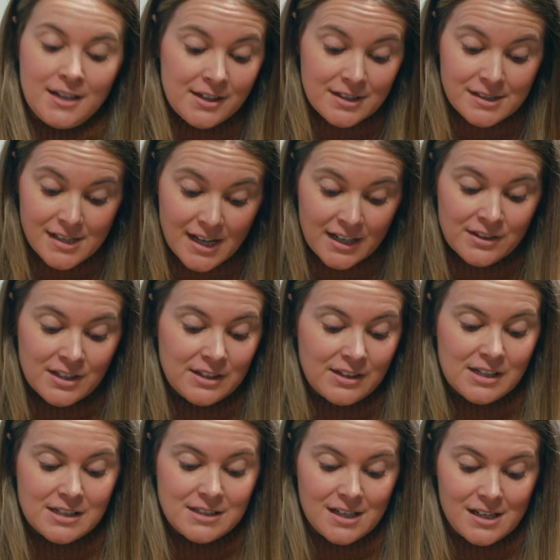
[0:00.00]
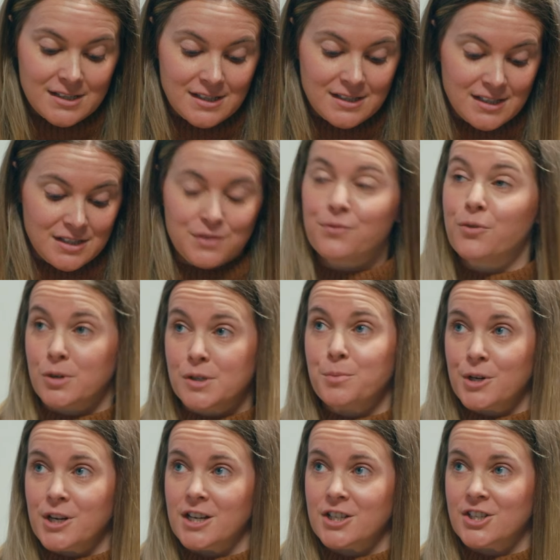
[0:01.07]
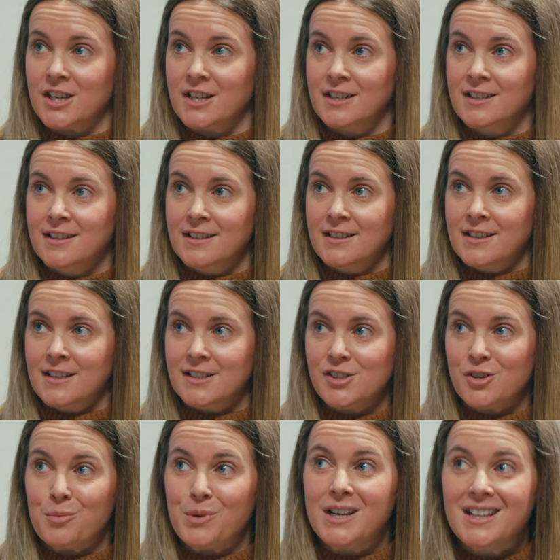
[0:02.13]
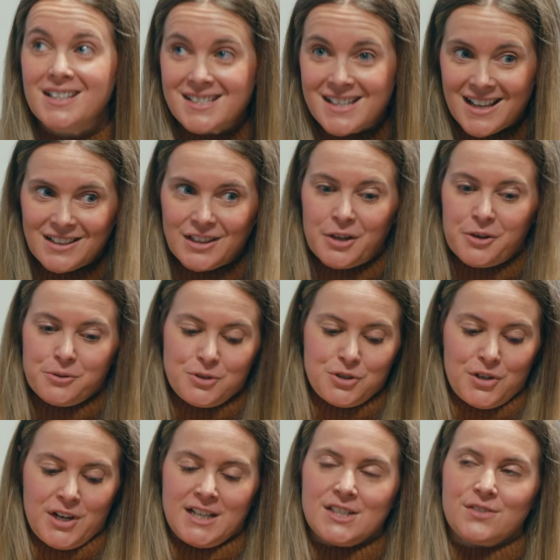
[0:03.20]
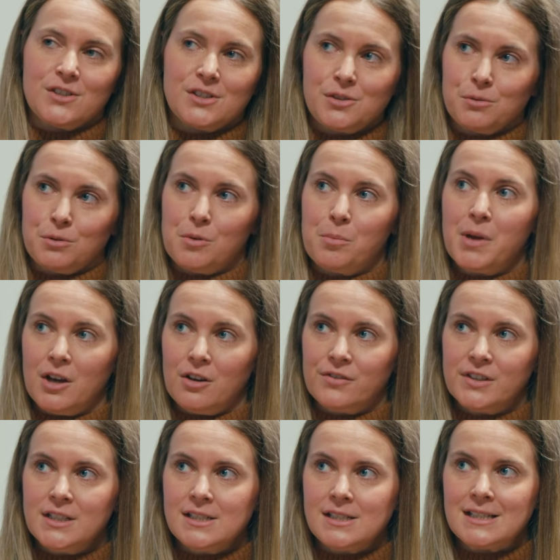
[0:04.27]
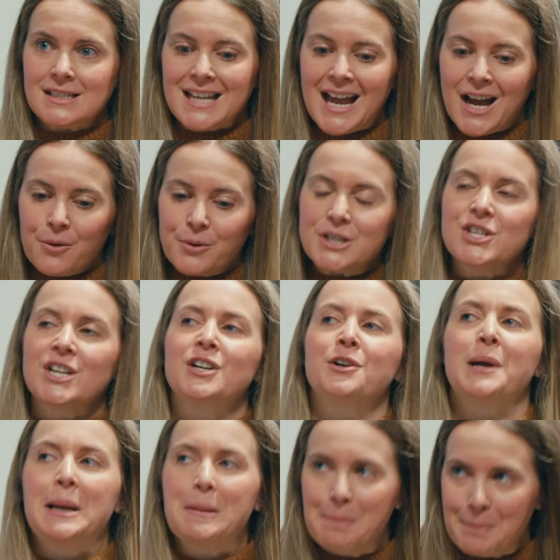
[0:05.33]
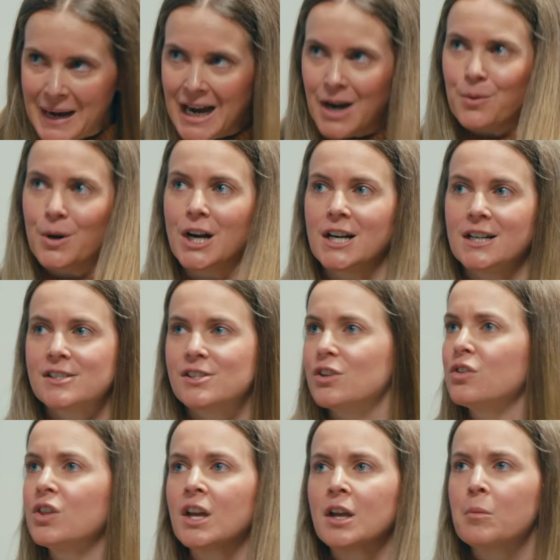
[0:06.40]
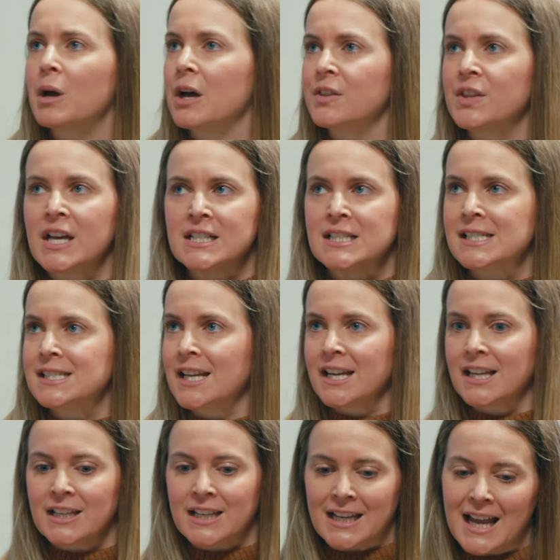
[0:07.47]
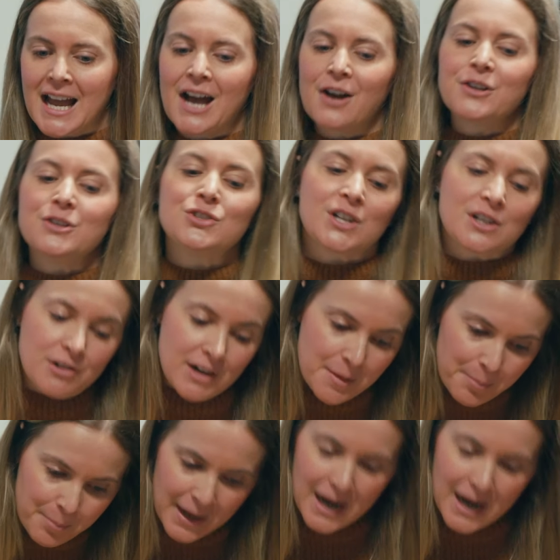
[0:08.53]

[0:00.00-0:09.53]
The second thing that it does is it's force production. And so because that load transfers through the pelvis, it's how we generate power. So you think about that in cycling, how you generate